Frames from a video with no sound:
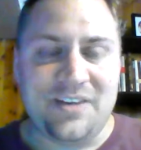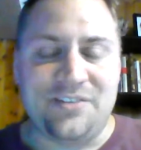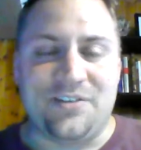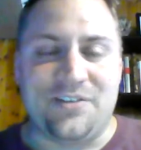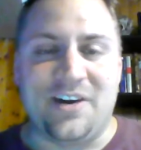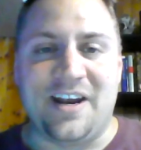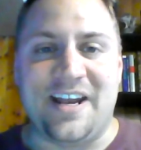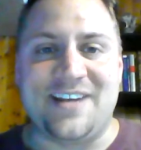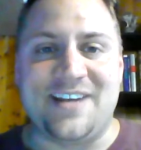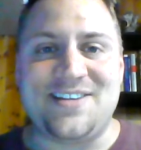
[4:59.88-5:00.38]

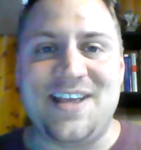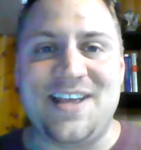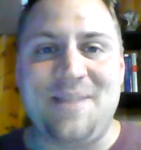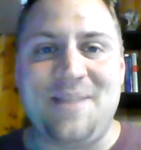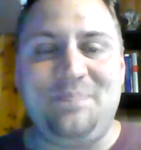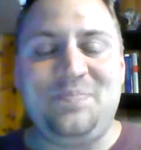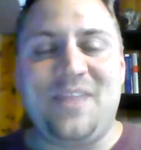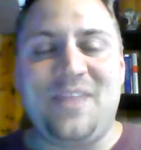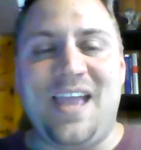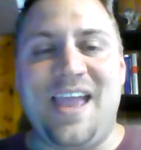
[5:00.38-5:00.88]
right?
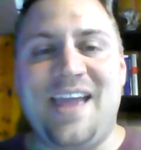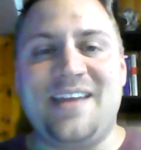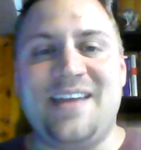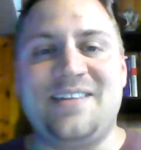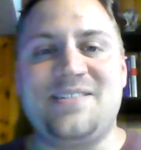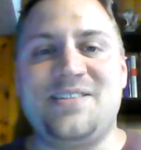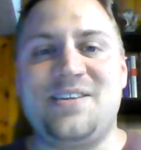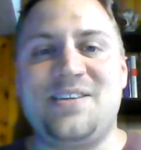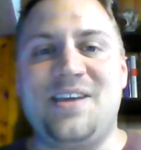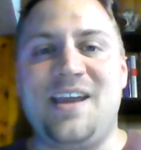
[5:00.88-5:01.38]

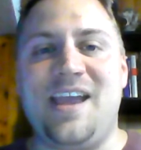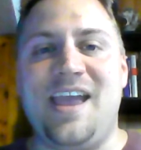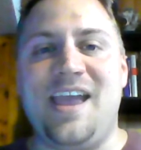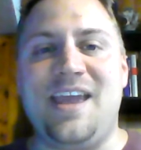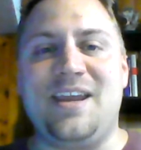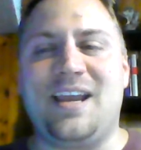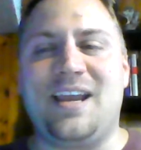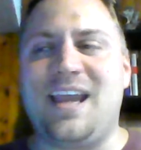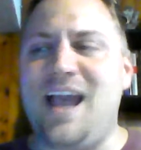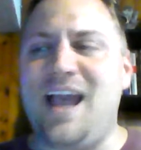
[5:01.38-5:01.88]
And
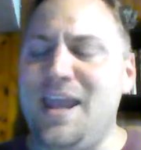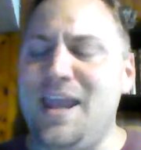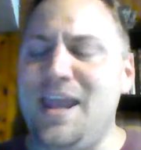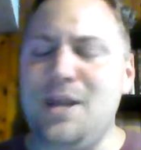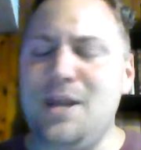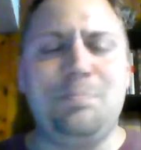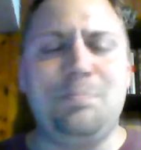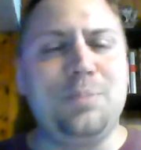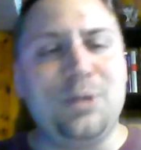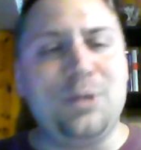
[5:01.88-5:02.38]
it
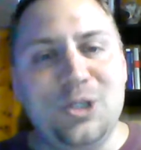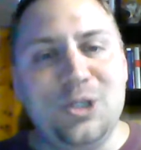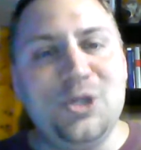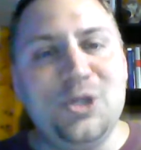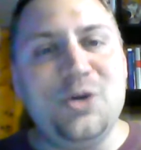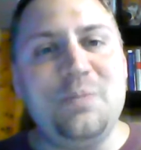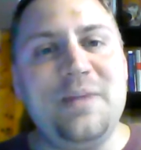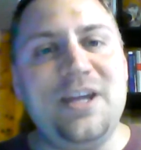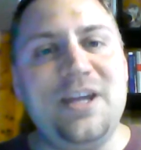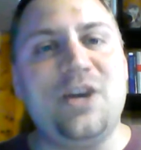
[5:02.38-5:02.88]
kind of
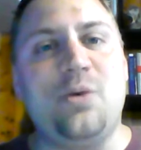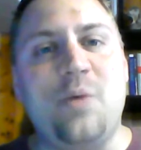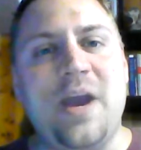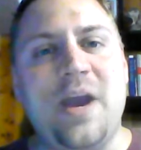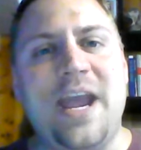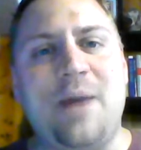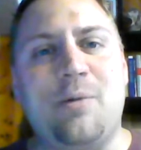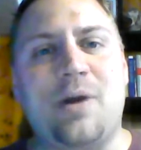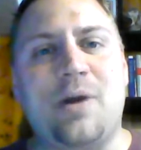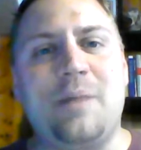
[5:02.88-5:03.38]
blew me
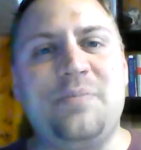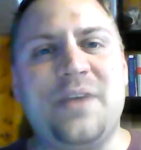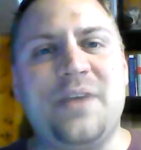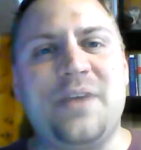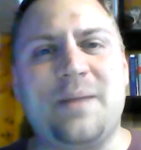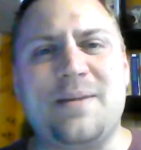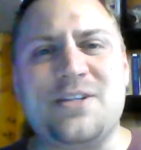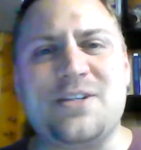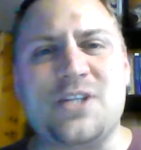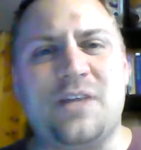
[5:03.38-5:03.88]
away, where I'm
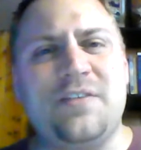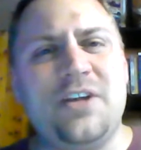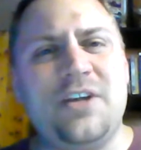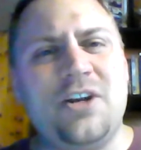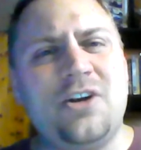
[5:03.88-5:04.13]
thinking to myself,